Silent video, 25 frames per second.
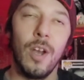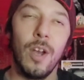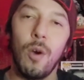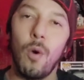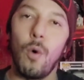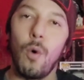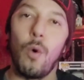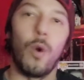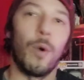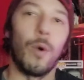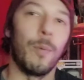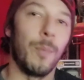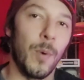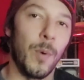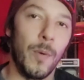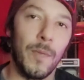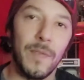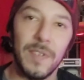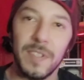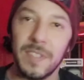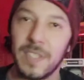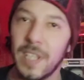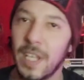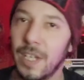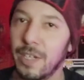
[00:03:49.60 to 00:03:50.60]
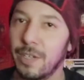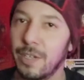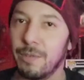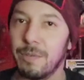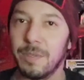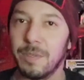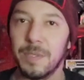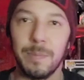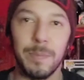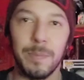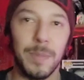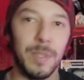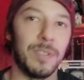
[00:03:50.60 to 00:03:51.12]
horror movies that
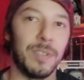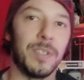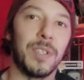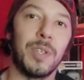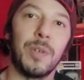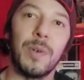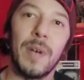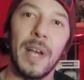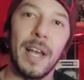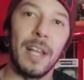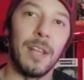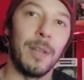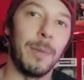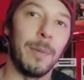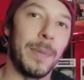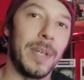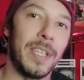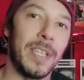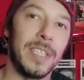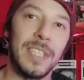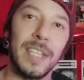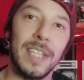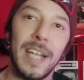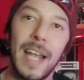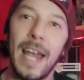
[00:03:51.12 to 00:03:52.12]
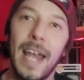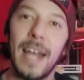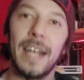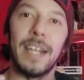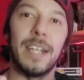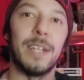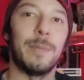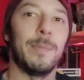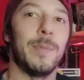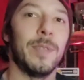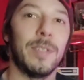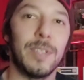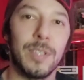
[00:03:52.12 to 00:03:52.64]
use musical elements and add
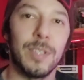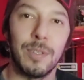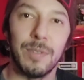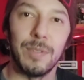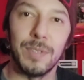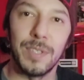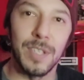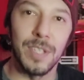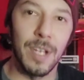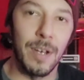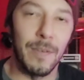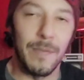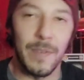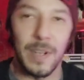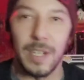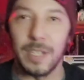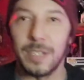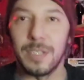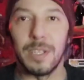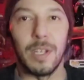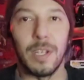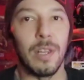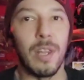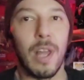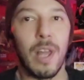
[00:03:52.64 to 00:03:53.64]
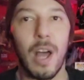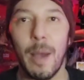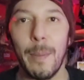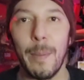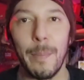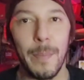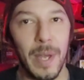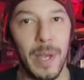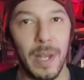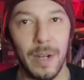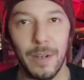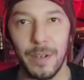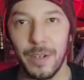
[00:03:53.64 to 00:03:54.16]
in musical stuff and it's a lot
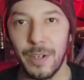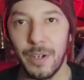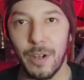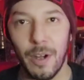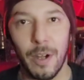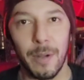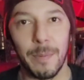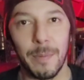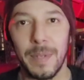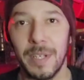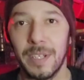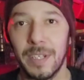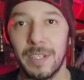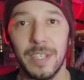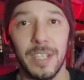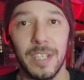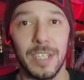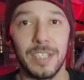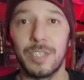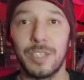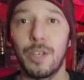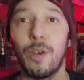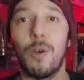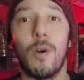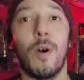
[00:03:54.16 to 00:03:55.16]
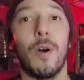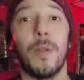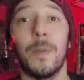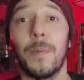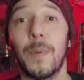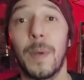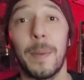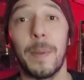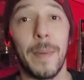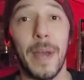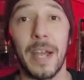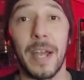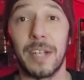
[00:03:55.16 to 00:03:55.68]
better you know what i mean let's go all the
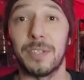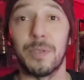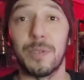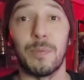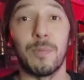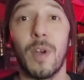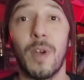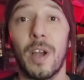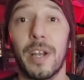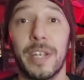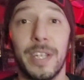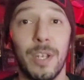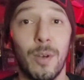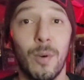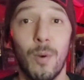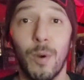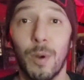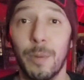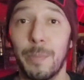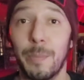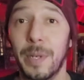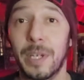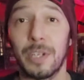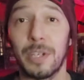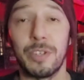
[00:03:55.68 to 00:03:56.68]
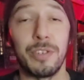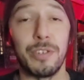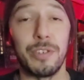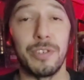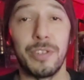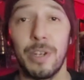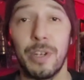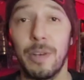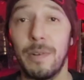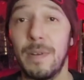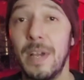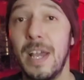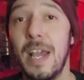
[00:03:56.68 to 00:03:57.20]
way back to rocky horror picture
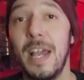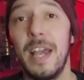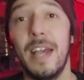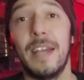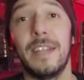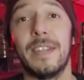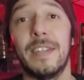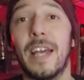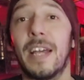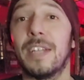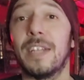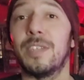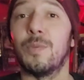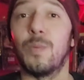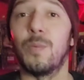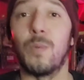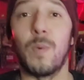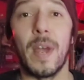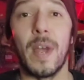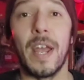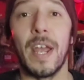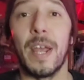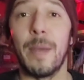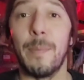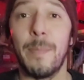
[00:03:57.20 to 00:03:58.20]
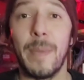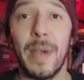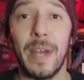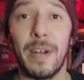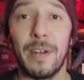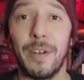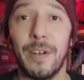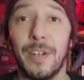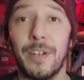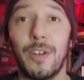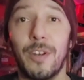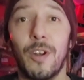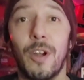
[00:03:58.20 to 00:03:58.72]
show that's way
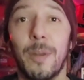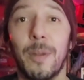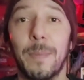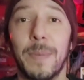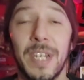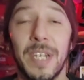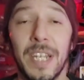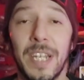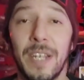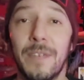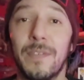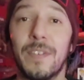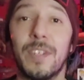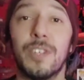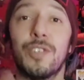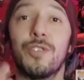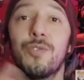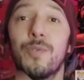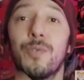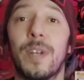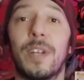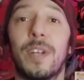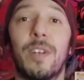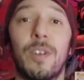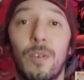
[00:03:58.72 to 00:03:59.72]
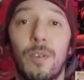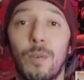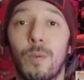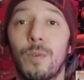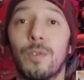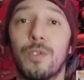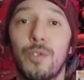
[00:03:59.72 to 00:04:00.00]
better you know what i mean even trick or,